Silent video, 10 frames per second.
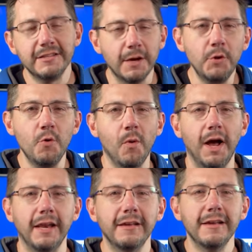
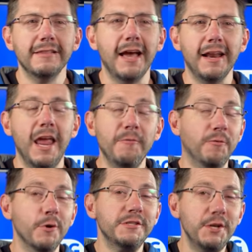W1 that a
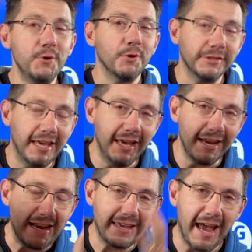14 year old kid
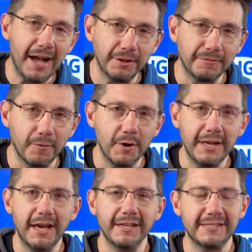in
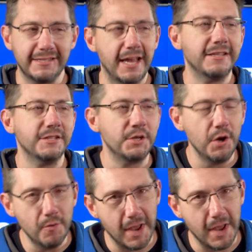California sent to